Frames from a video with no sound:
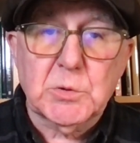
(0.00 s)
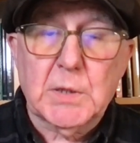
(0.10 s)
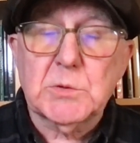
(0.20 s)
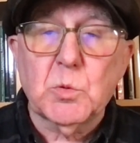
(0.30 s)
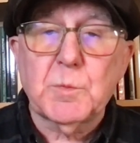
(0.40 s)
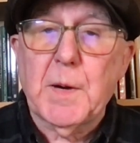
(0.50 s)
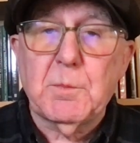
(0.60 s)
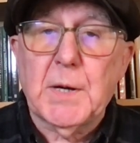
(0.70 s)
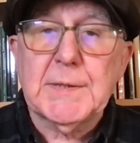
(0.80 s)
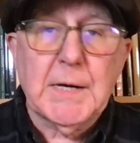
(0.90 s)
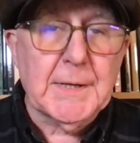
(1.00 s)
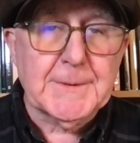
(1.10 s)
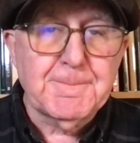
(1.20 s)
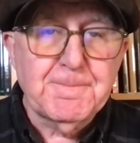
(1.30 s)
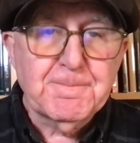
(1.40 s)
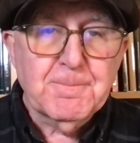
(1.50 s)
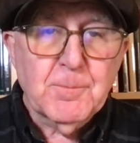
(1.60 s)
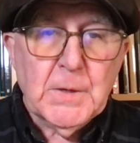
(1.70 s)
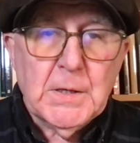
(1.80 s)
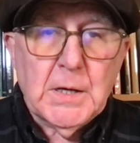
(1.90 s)
So I talked about my dad,
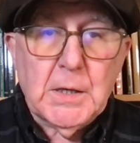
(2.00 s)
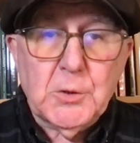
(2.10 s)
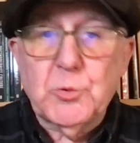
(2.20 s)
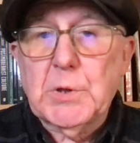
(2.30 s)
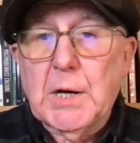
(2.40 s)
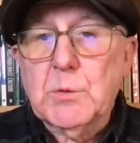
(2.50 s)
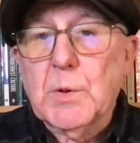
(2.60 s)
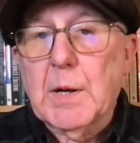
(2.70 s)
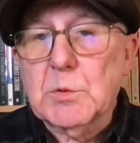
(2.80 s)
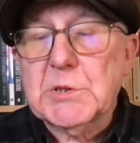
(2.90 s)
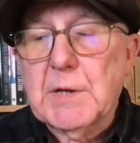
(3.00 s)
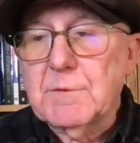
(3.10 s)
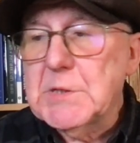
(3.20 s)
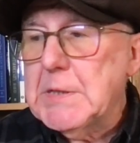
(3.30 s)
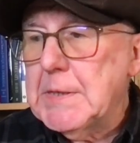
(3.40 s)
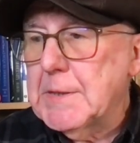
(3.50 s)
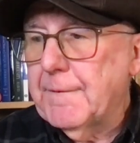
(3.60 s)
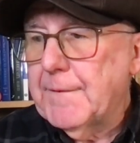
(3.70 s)
who died when I was 17.